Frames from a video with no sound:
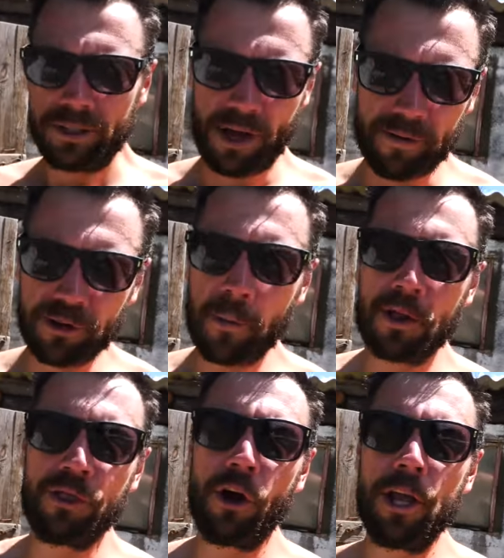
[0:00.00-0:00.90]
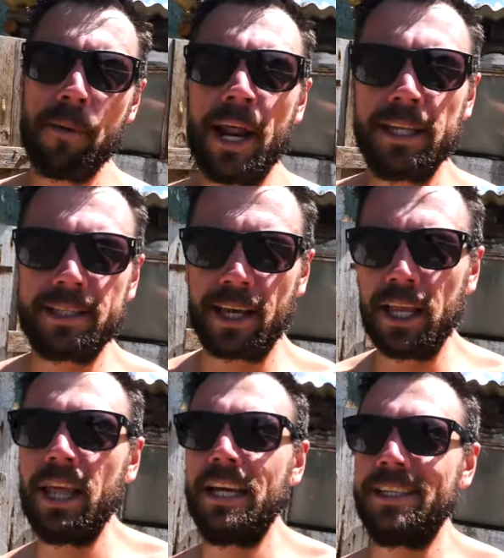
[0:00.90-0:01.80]
So after about 30 minutes
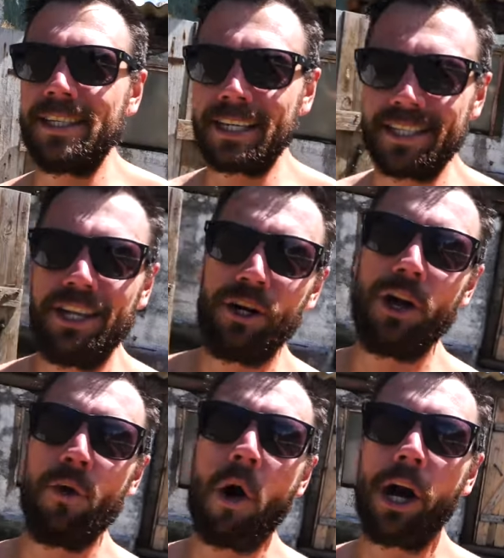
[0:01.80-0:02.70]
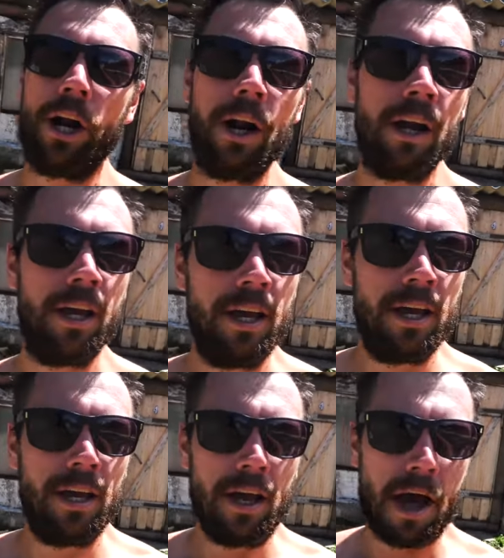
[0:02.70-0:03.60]
in like 60 degree water,
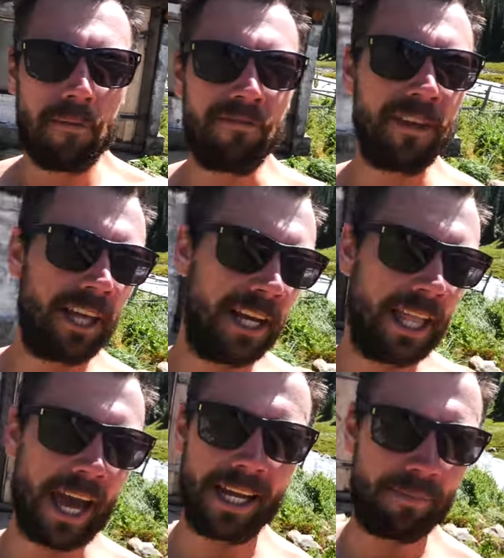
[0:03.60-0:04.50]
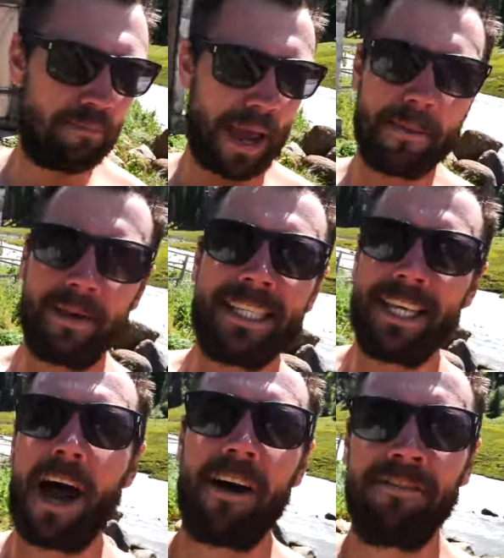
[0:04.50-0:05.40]
I'm feeling like baby
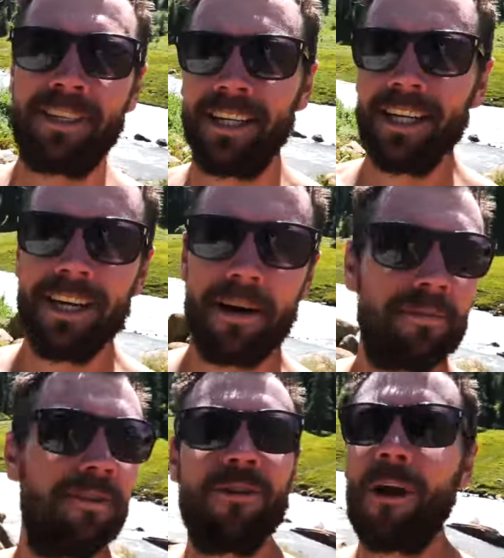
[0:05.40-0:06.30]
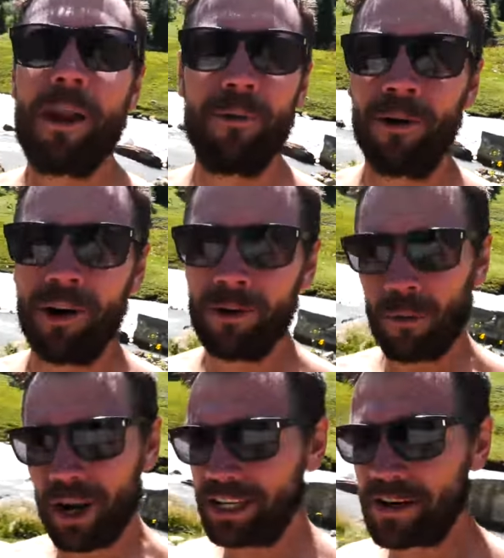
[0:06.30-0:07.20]
soft. Incredible,
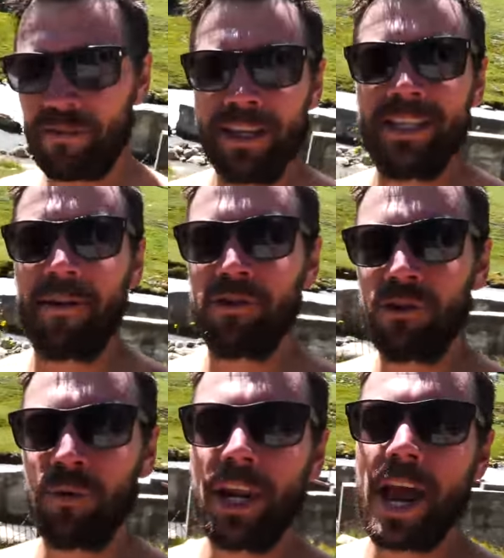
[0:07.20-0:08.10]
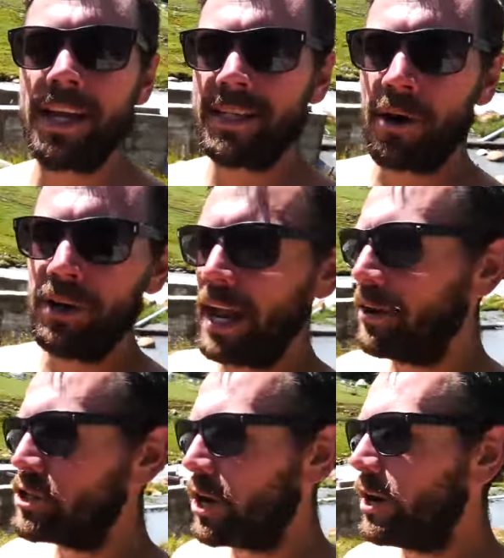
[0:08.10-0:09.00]
what a difference after 3 days out in
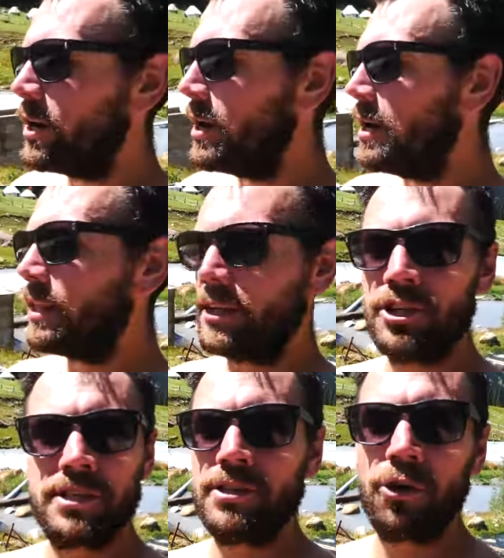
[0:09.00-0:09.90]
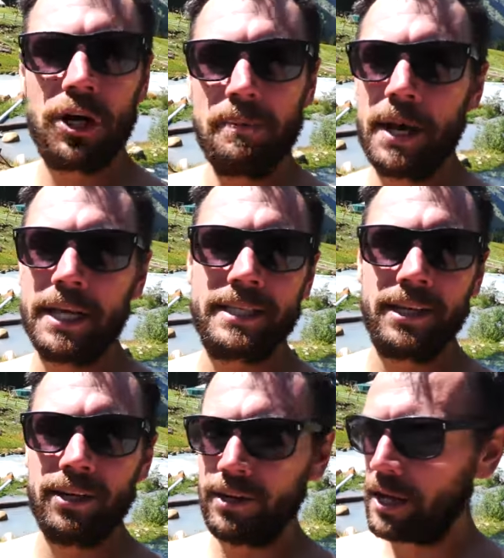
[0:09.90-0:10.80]
nature that just 30 minutes
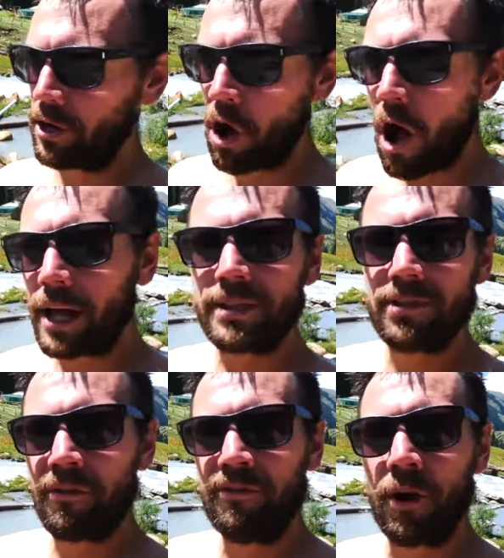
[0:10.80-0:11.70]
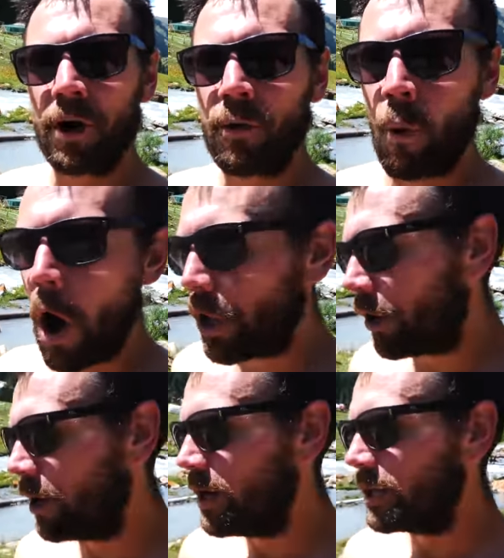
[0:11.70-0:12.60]
in hot sulfuric
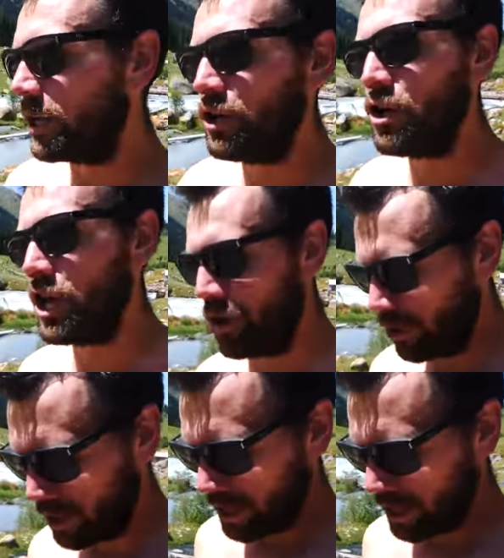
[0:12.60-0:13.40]
water can do to you.